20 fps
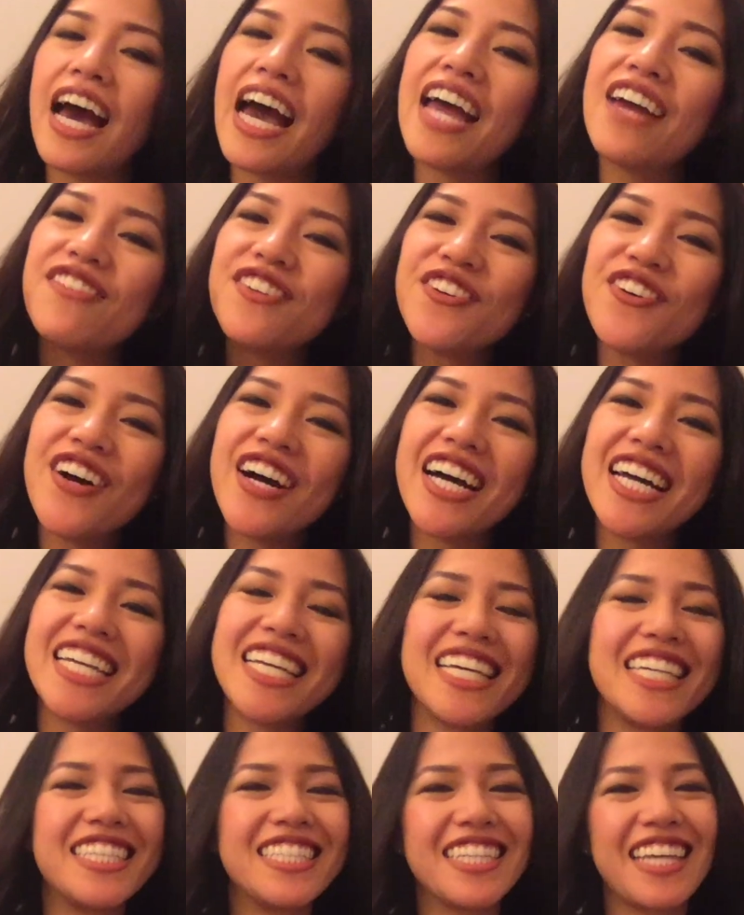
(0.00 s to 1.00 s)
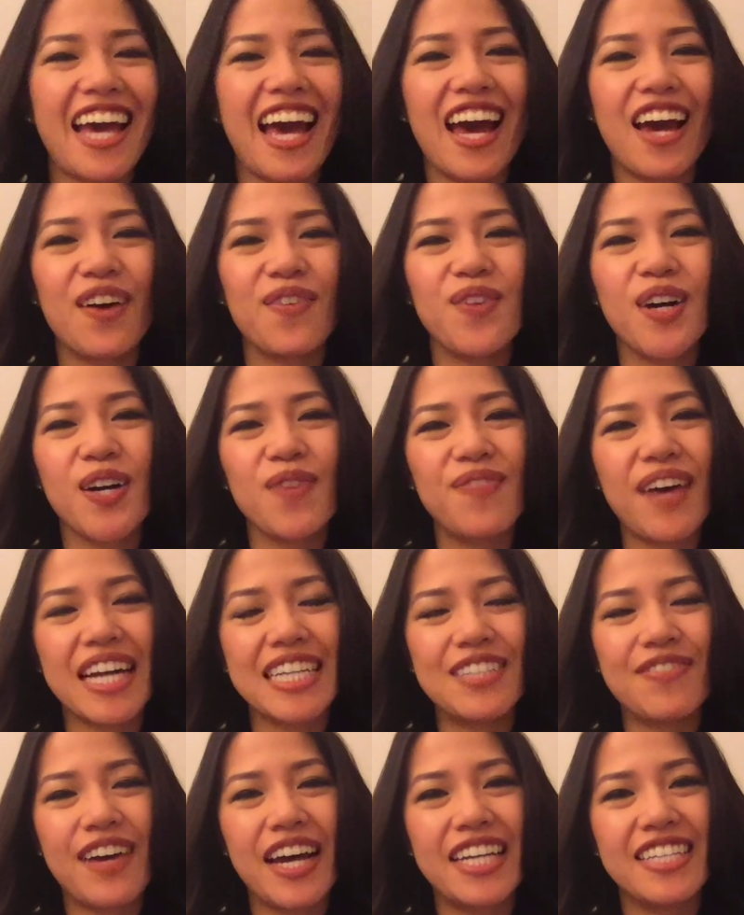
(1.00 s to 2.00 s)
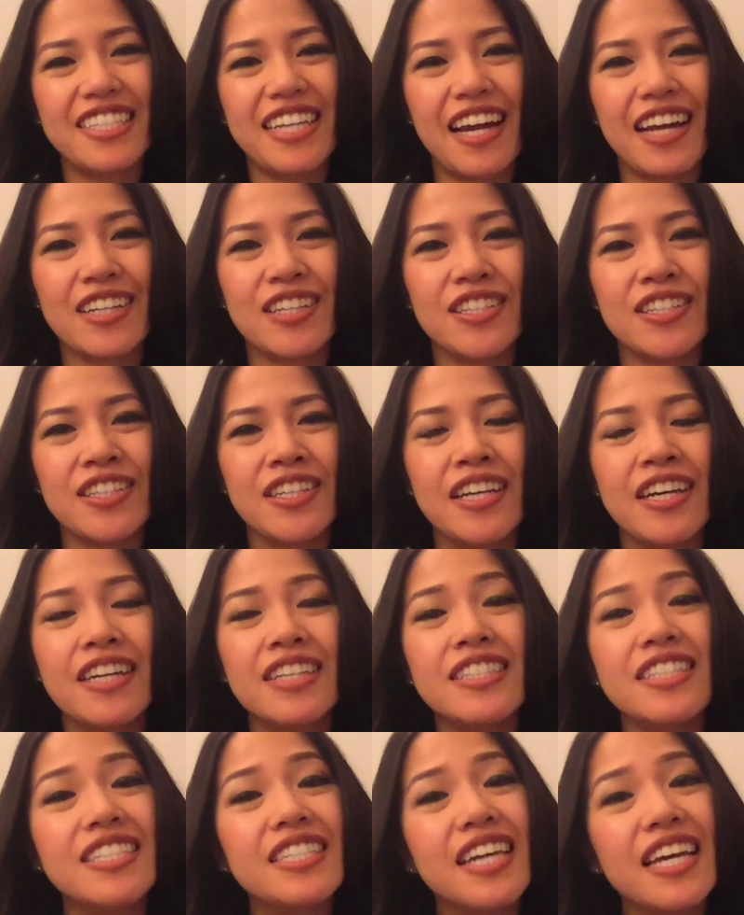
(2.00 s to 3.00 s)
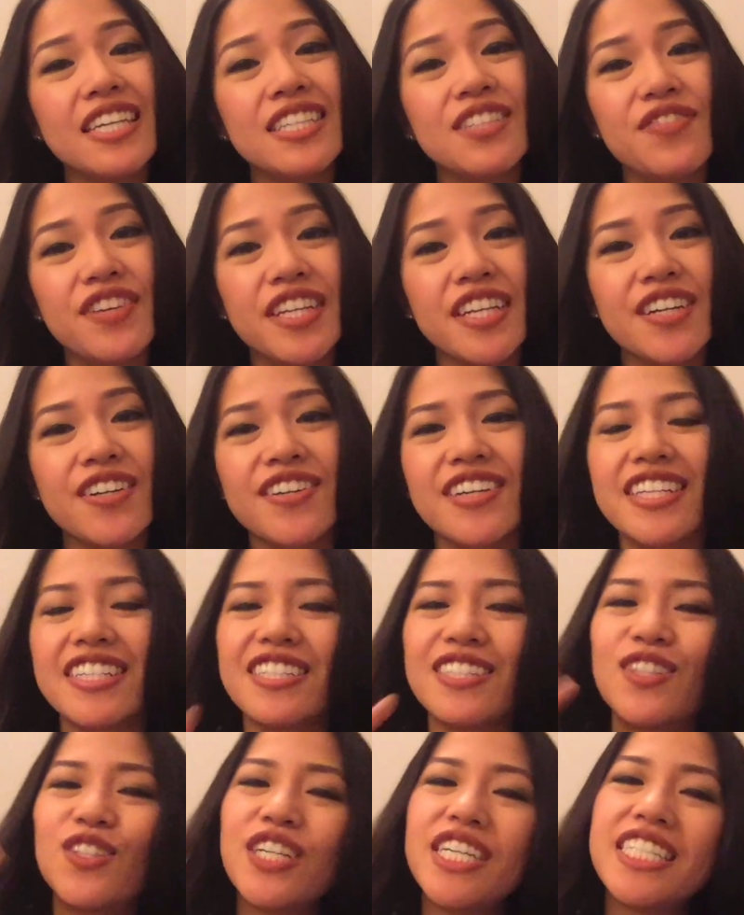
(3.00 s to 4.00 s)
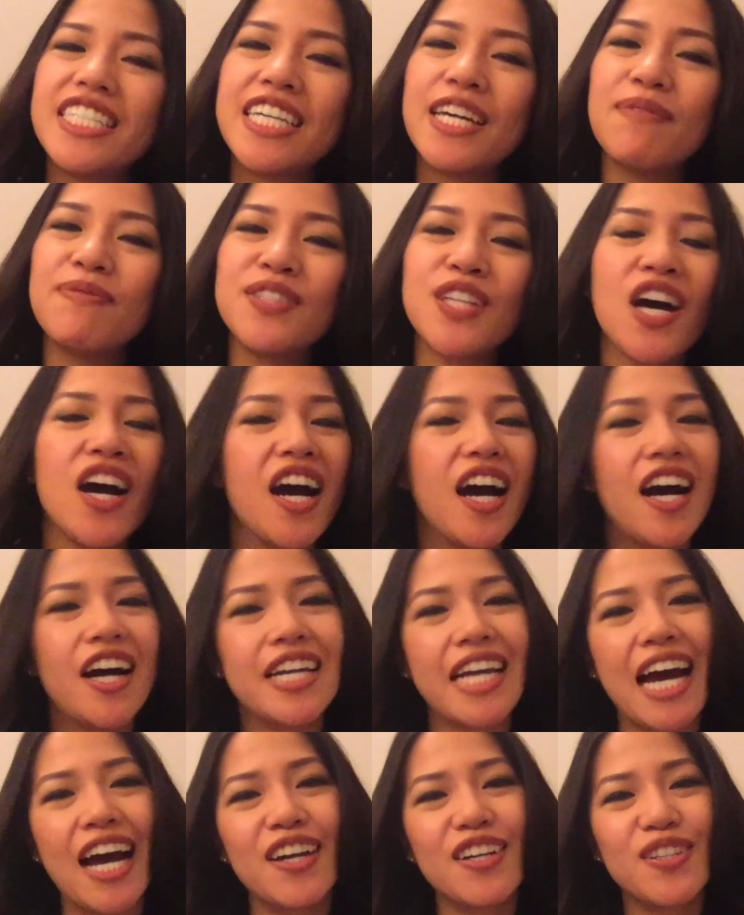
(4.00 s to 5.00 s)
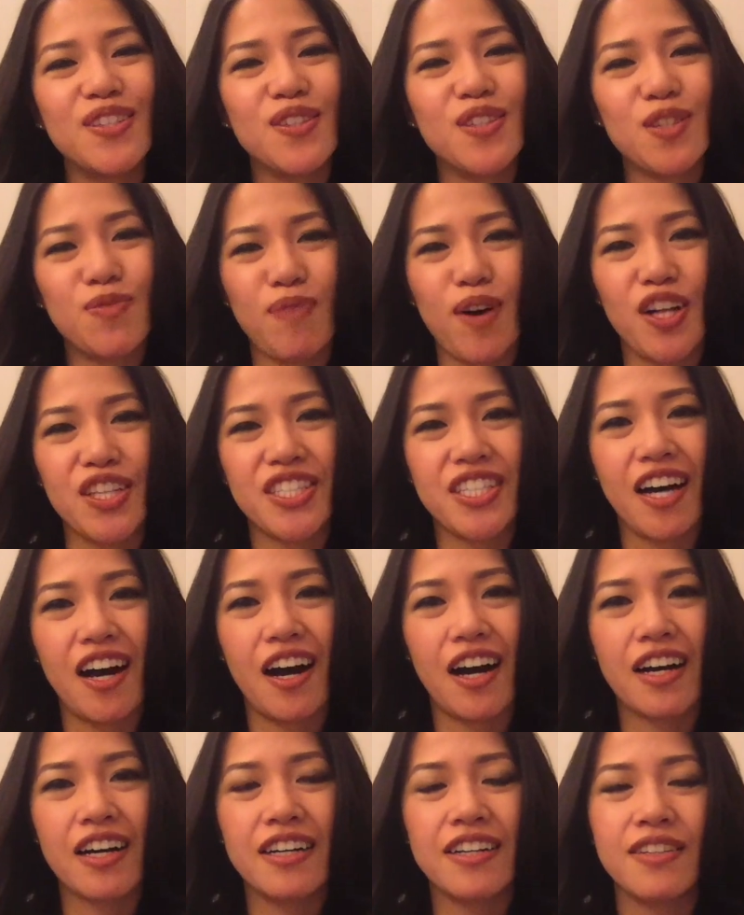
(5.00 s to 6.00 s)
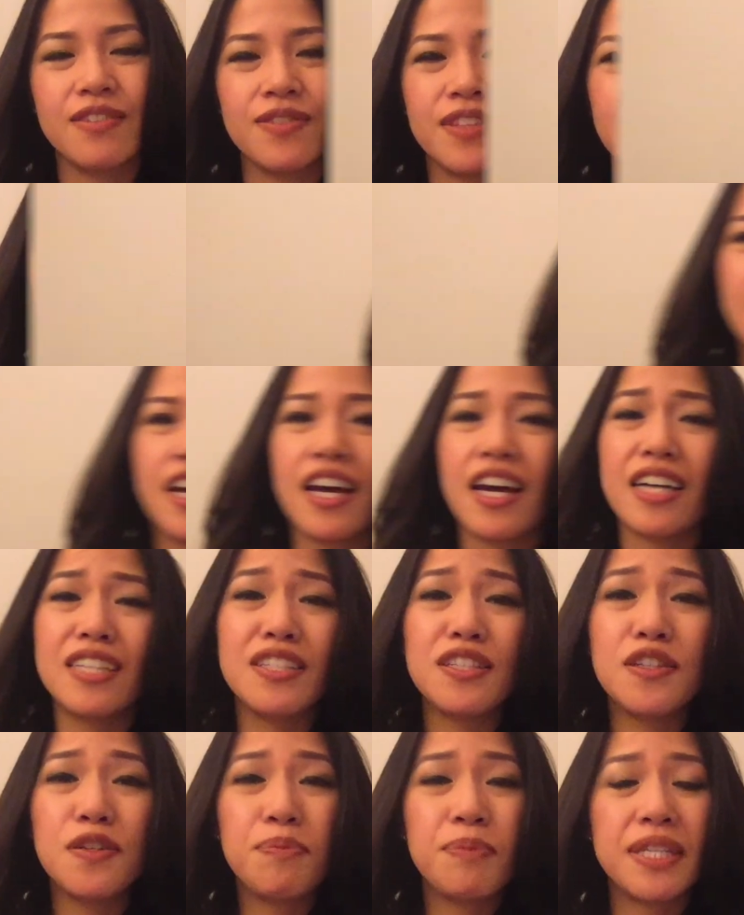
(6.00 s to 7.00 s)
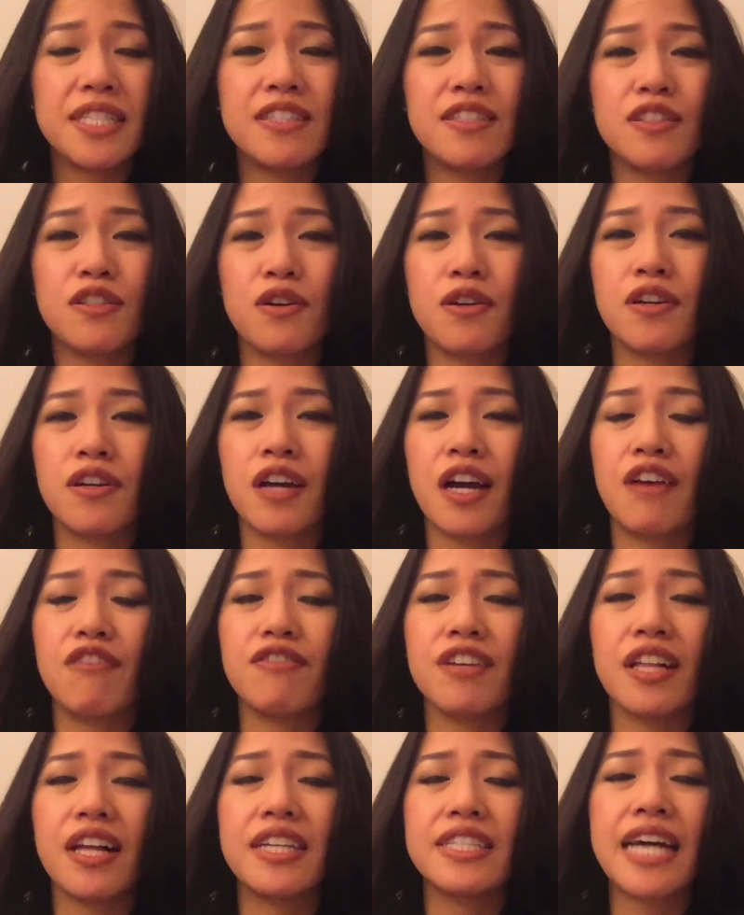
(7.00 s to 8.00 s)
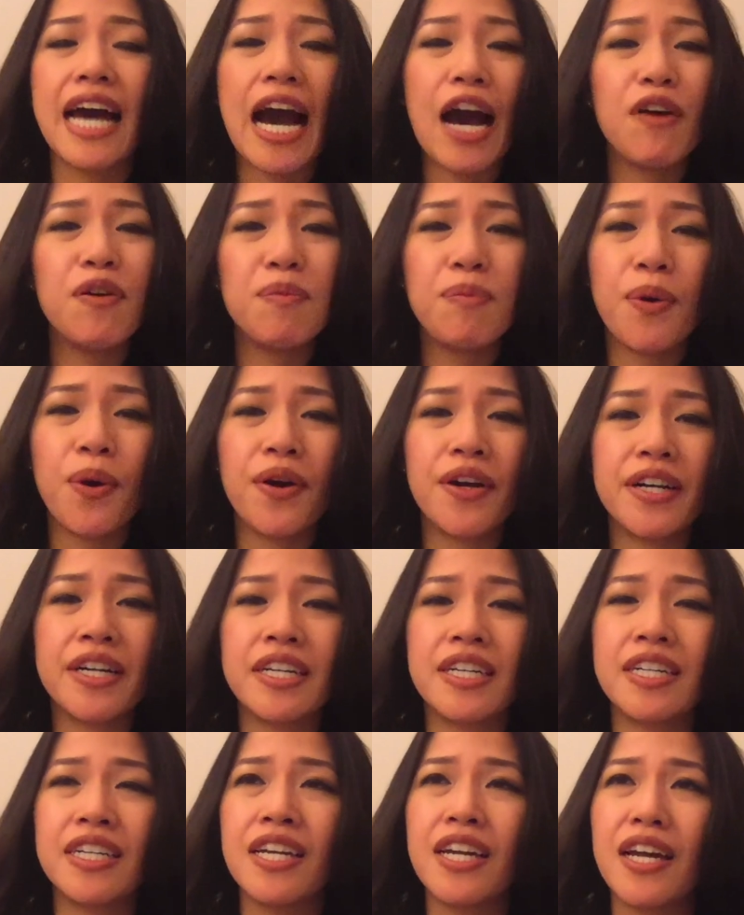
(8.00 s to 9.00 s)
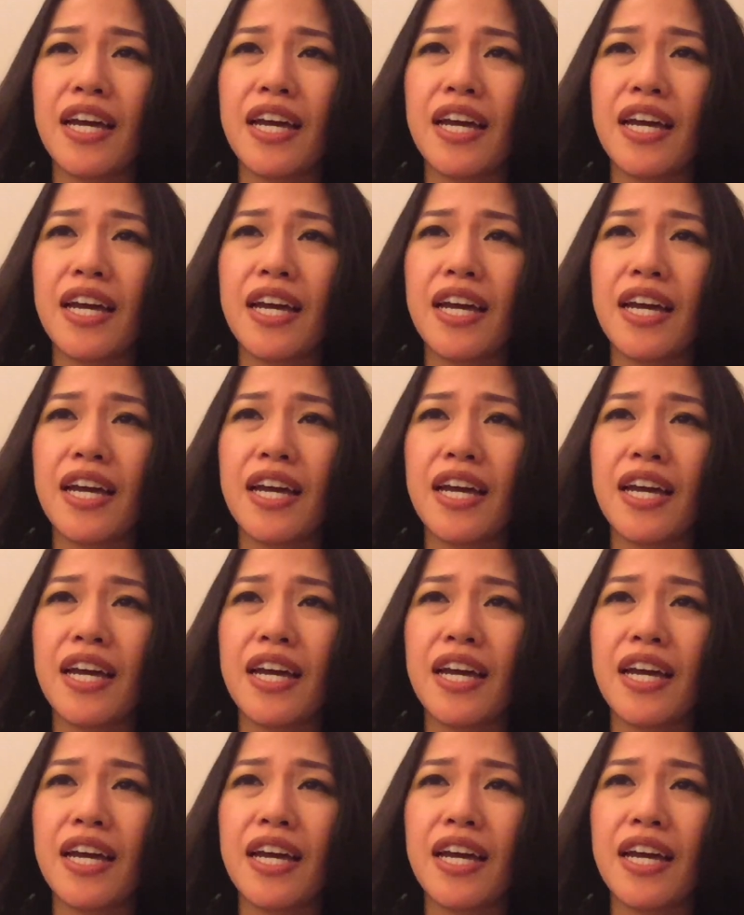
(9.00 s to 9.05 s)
Hi everyone, it's Kat. Welcome back to my channel. Today's video is three tips on how to do small talk. As a new business owner, I realized how important